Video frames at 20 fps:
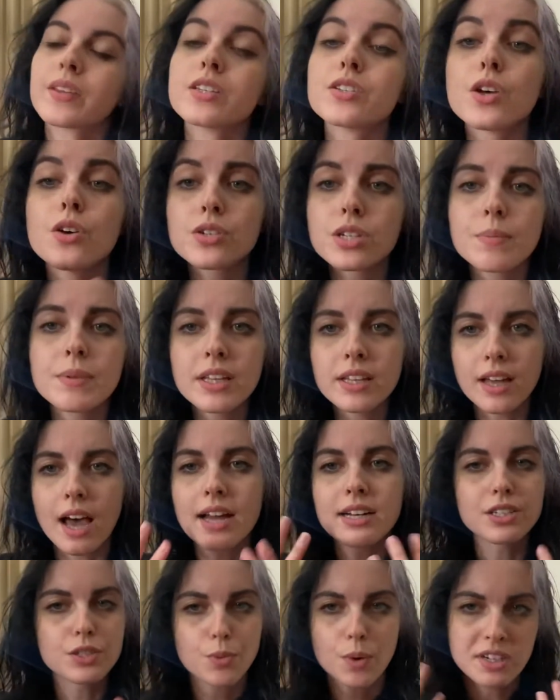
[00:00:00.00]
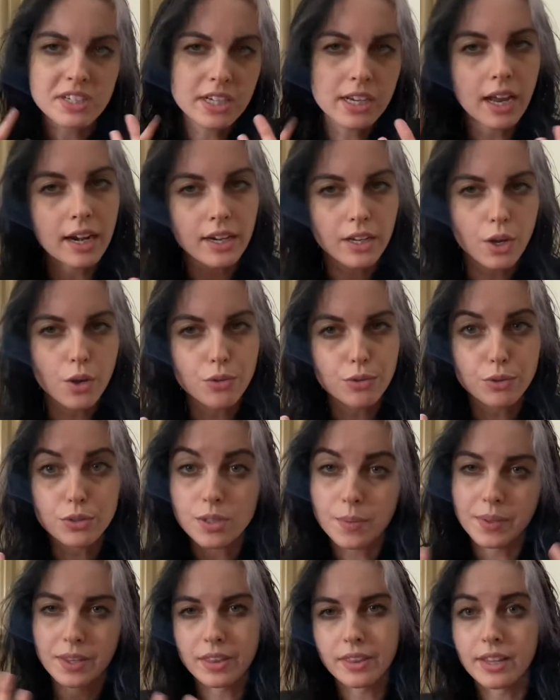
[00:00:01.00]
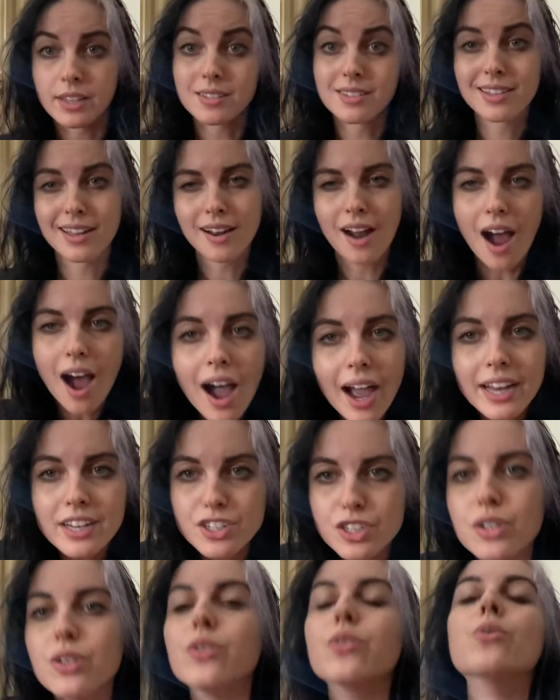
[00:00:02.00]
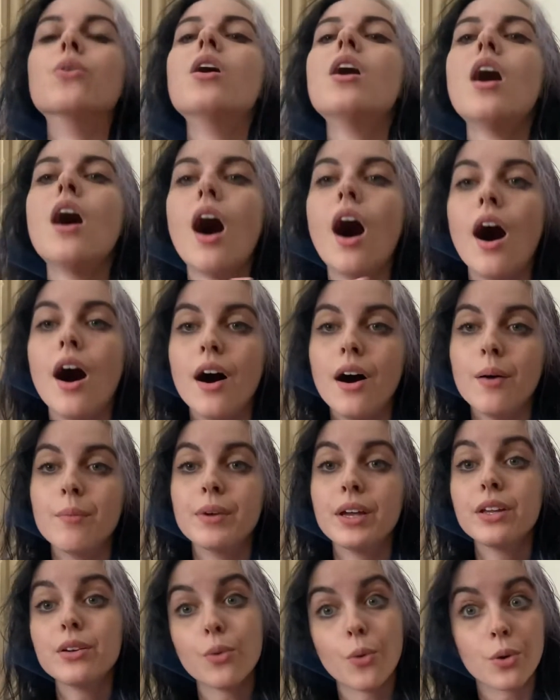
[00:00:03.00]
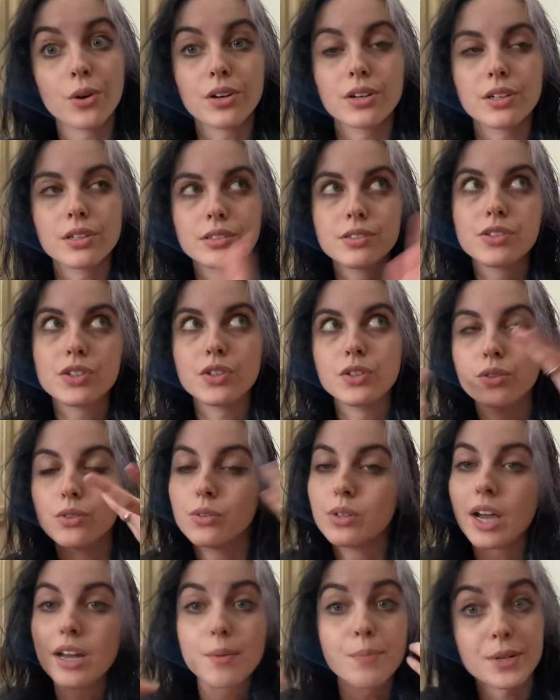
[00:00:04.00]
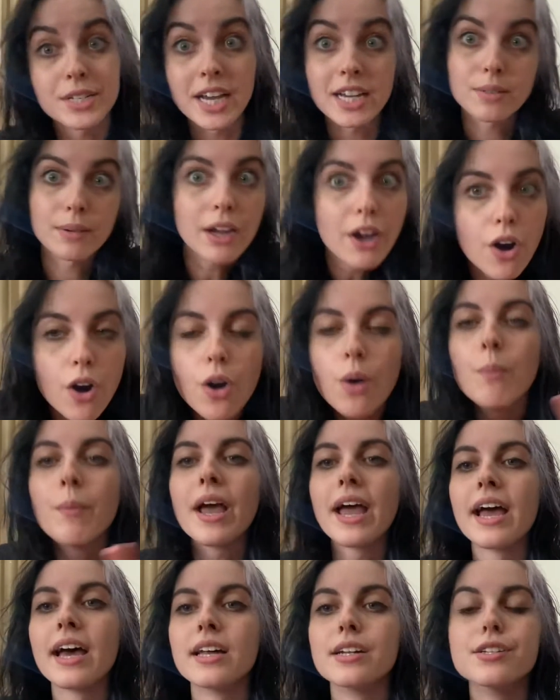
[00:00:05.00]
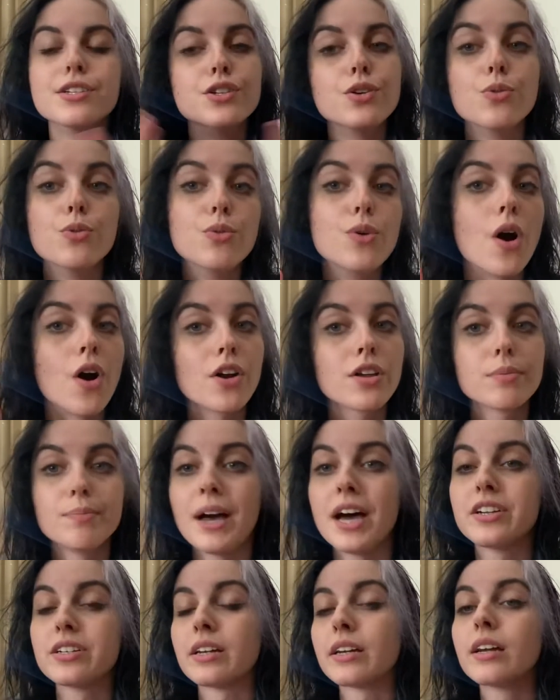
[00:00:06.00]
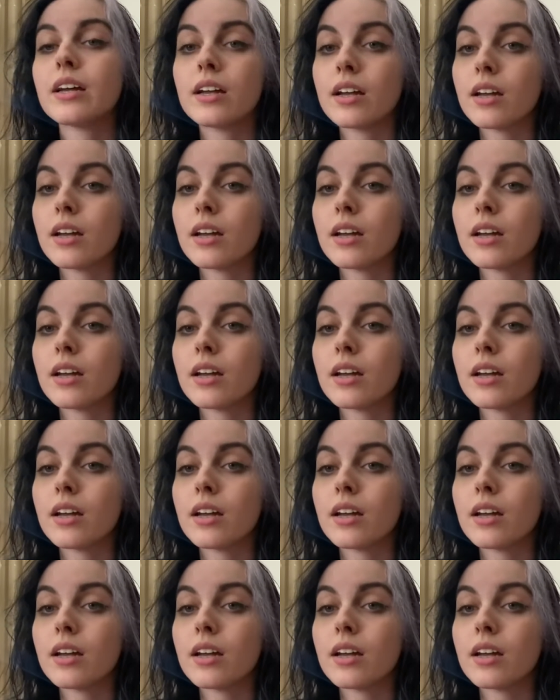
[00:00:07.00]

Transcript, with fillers: so some of the i just wanted to kind of go through some of the things that i do um, in order to kind of protect my home and do hearth magic